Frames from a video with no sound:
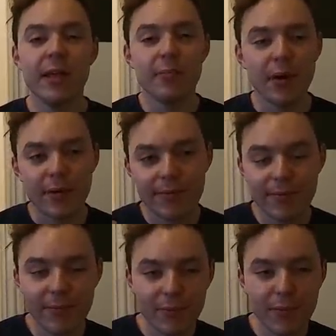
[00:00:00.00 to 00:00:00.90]

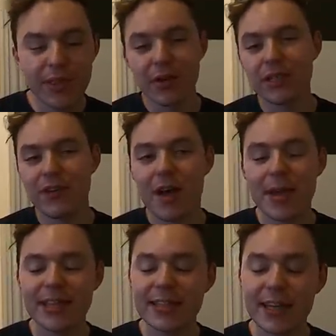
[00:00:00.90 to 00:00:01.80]
But with Olly's Farm,
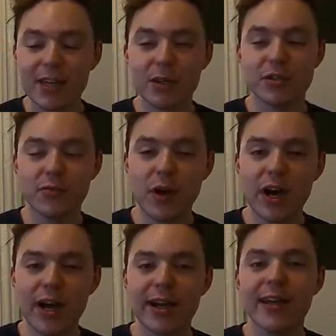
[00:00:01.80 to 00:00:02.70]
it is a lot of
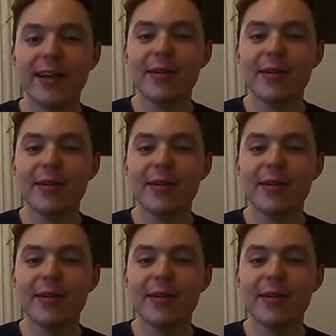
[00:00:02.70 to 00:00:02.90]
work